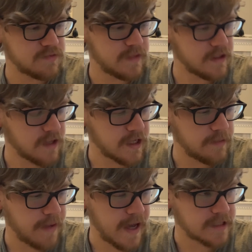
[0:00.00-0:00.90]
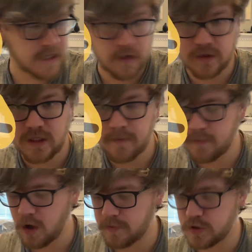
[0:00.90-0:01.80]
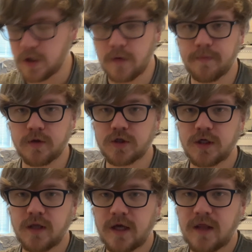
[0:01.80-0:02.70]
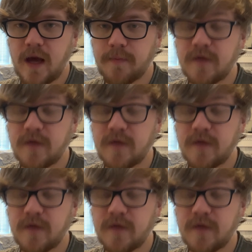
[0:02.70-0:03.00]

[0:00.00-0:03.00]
me lucky packs. I don't some arbitrary bullshit like that.